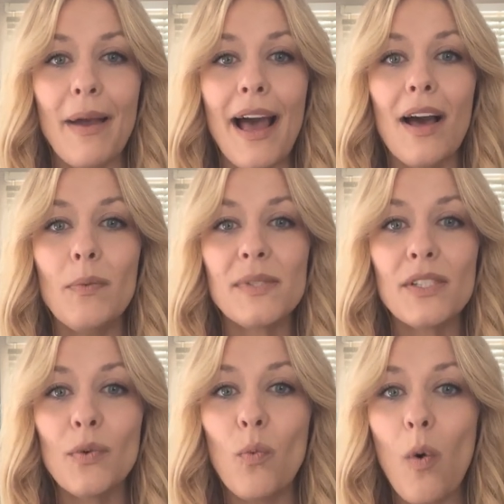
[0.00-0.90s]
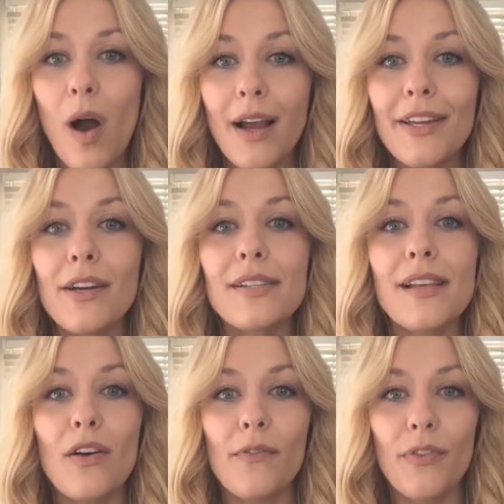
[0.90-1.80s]
helps to walk
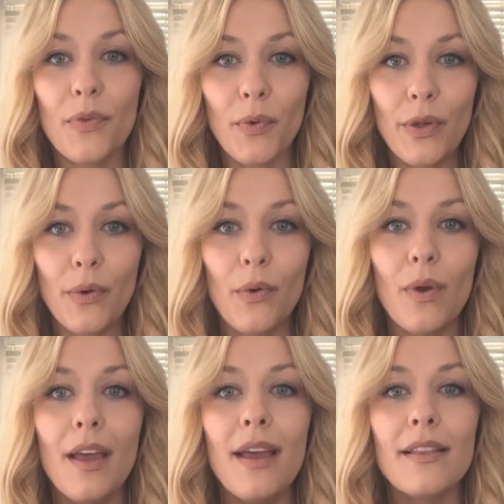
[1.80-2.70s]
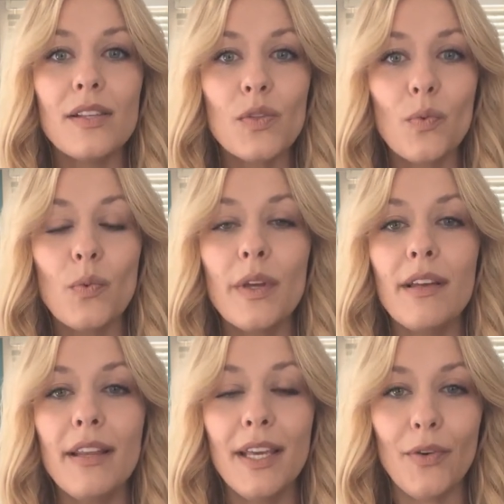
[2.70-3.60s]
yourself through this
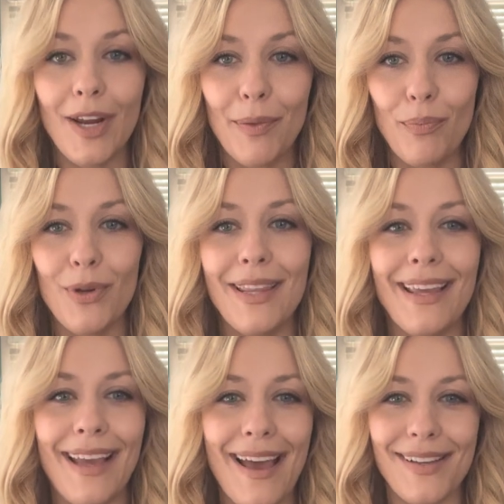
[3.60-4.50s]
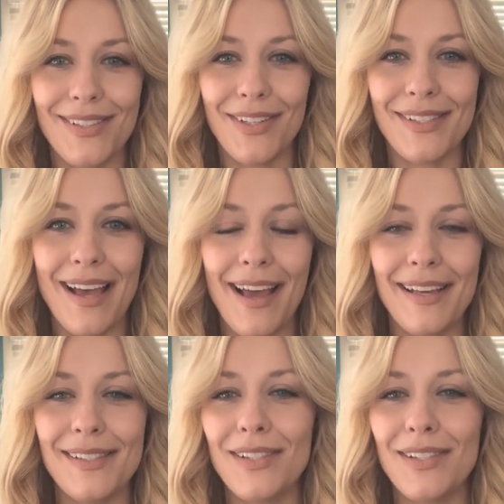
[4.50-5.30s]
really great breathing exercise.